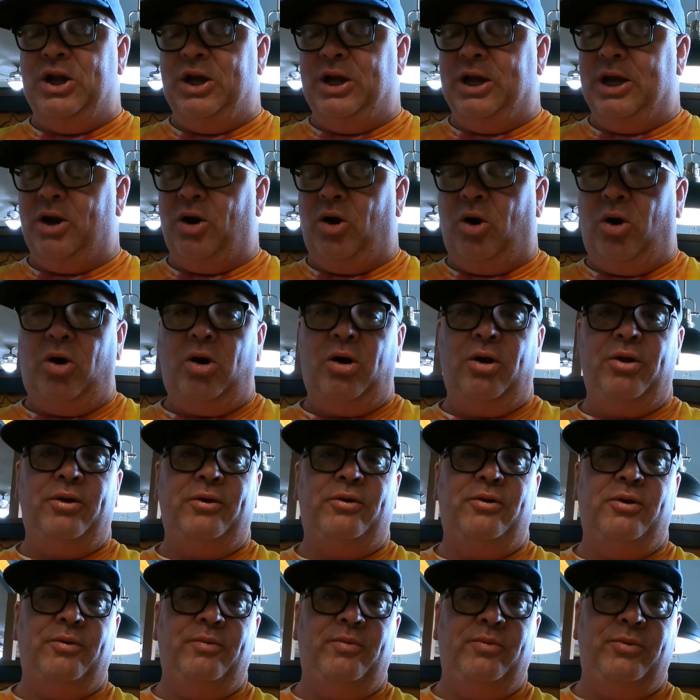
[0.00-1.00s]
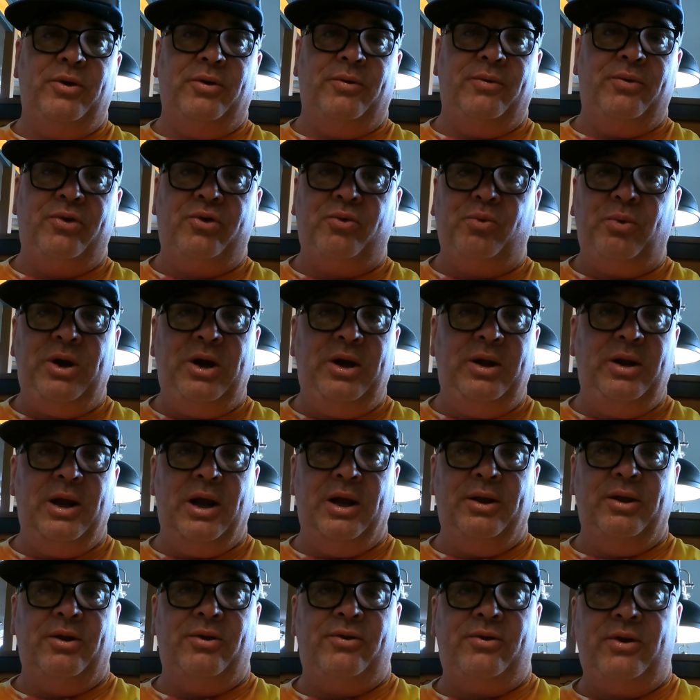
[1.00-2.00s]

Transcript: you get all the sweet and the